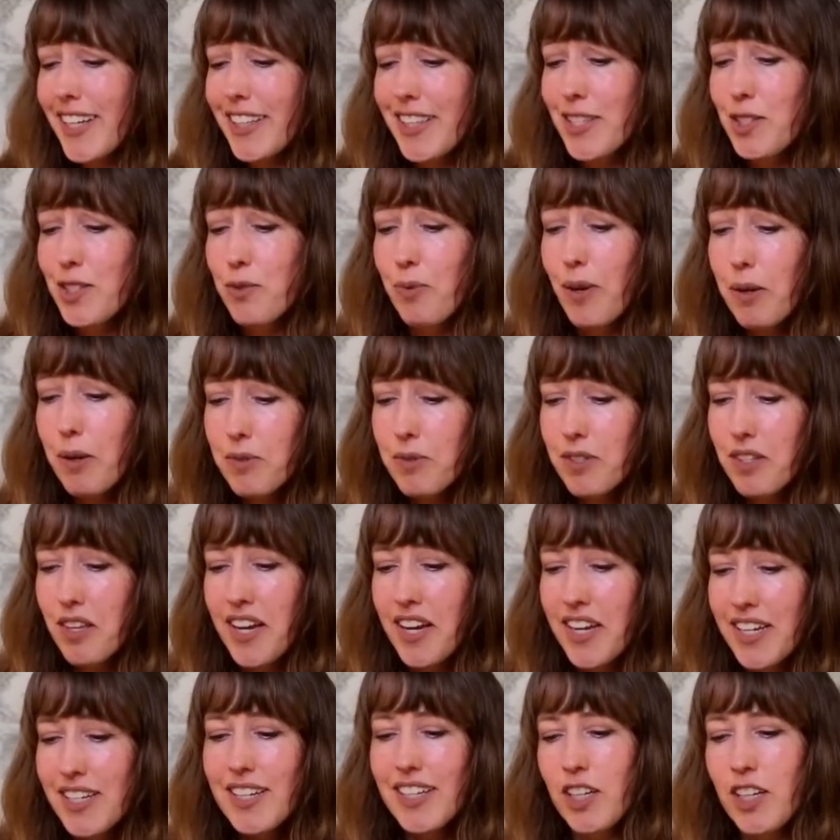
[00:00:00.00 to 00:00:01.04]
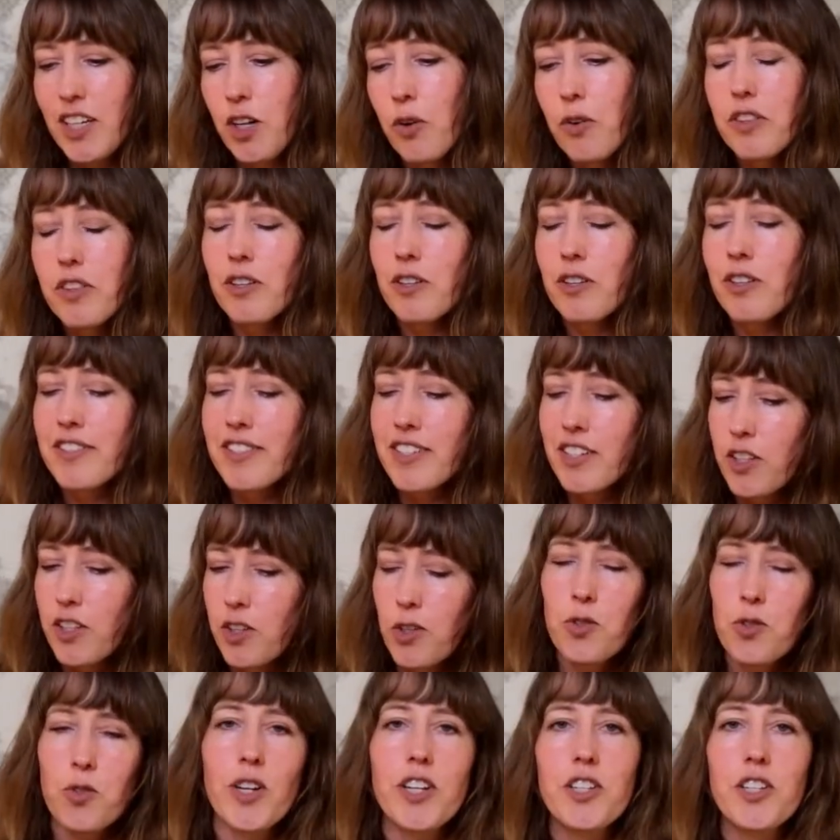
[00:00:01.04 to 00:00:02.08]
at this website, you know, there is an
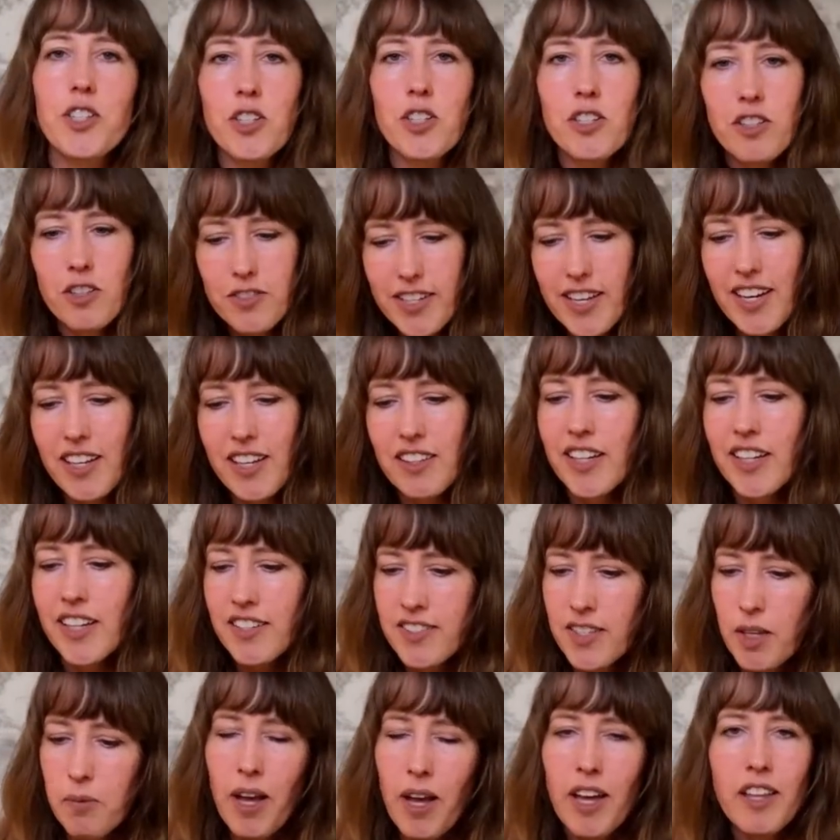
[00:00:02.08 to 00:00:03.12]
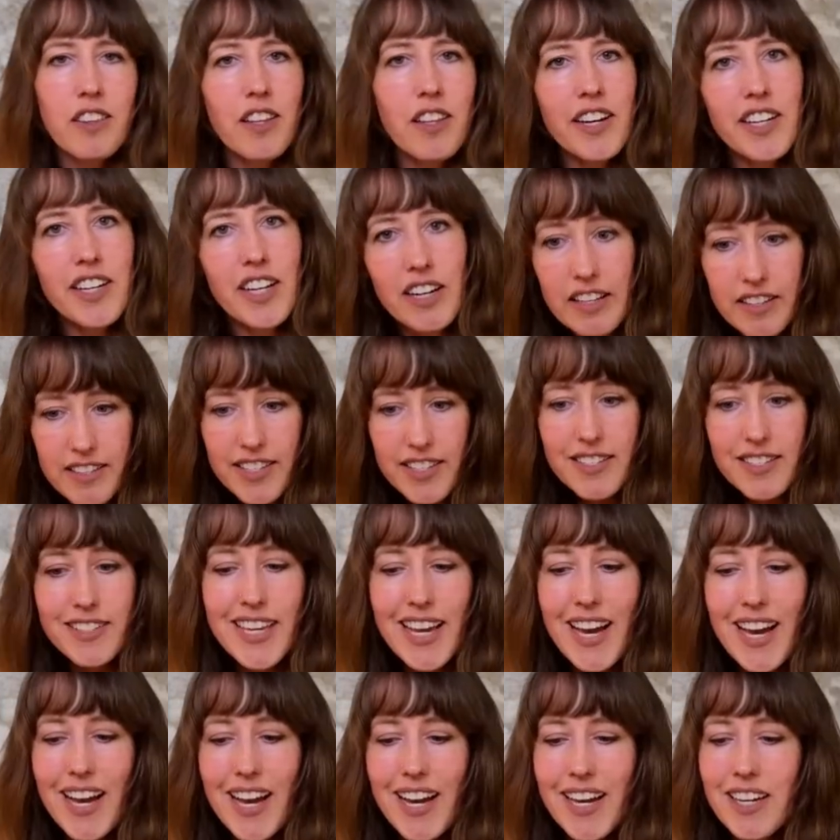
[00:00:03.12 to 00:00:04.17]
illustration, there's a headline, a subheadline, and a
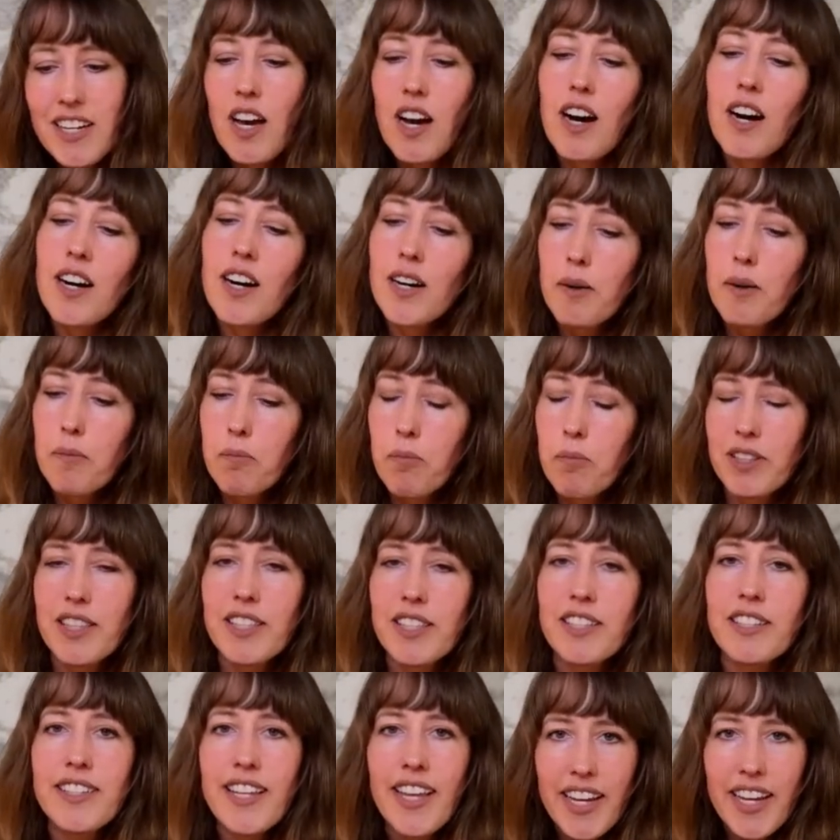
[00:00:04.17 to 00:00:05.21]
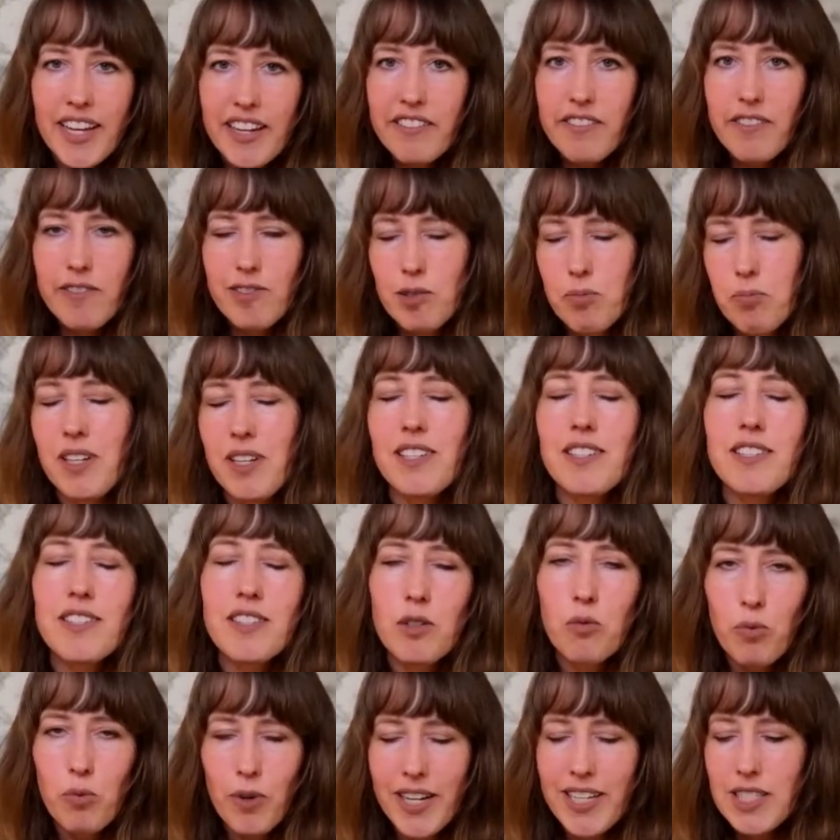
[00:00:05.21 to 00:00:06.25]
CTA, but the negative space,
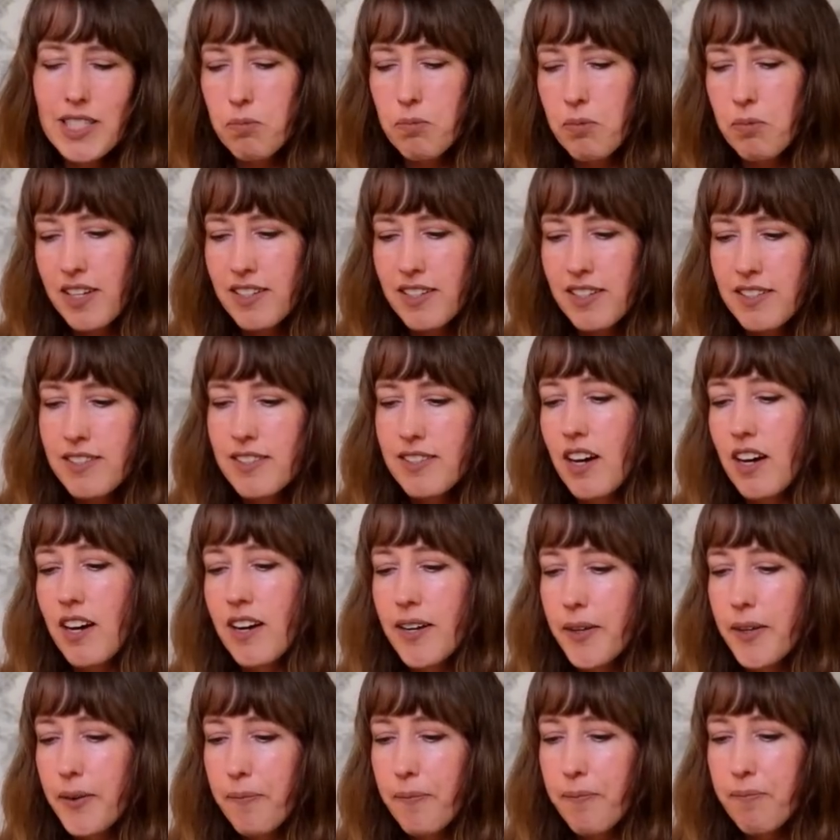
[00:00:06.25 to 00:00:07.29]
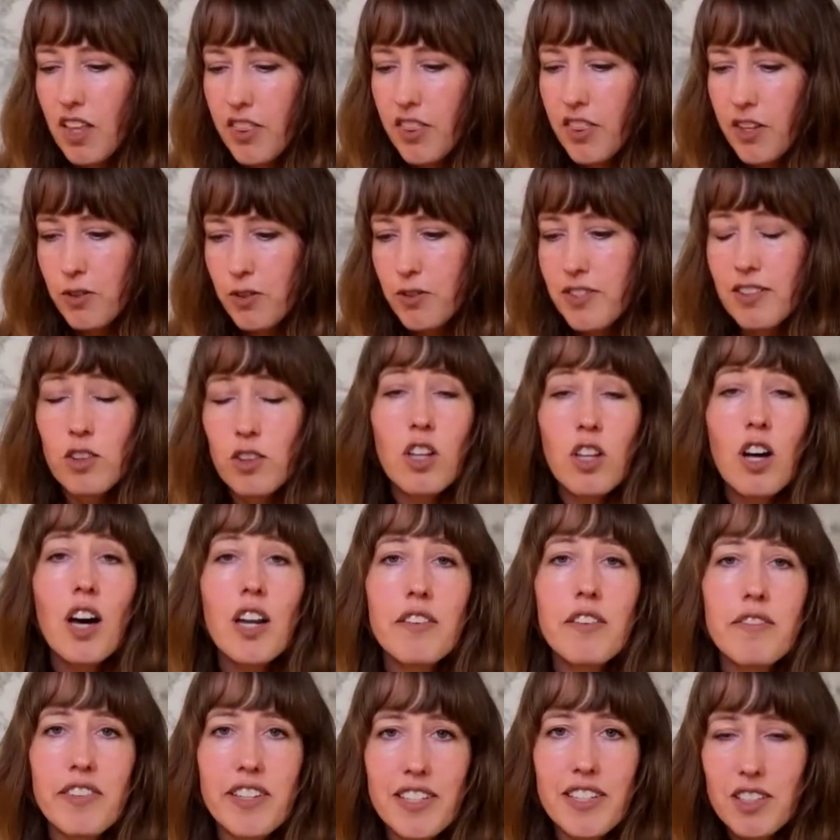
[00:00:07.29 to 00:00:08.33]
the white space, there's a lot
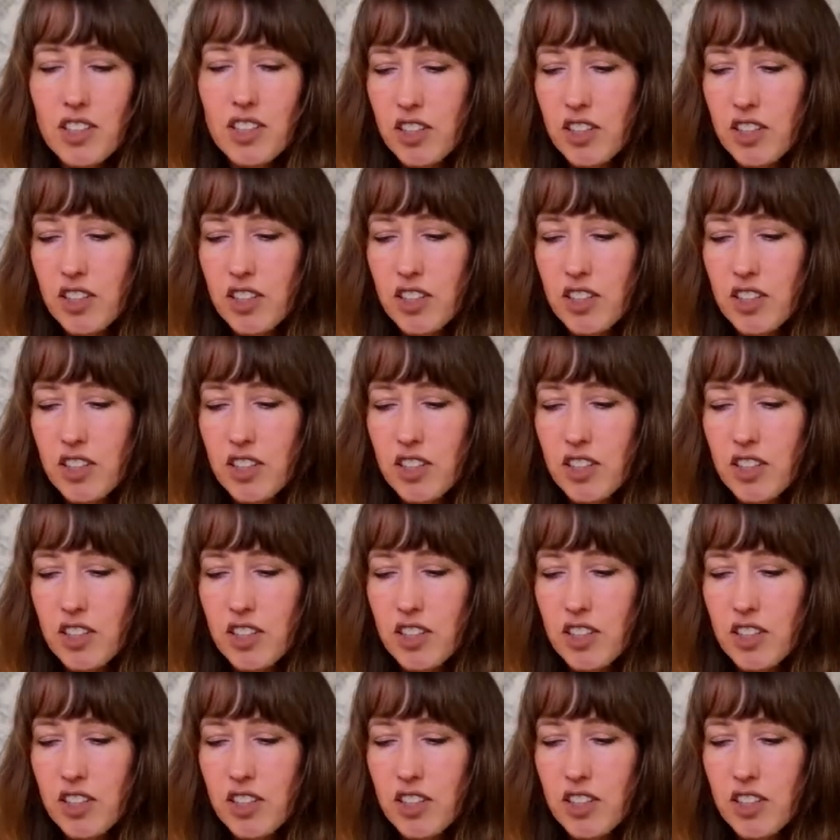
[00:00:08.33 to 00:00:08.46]
of it.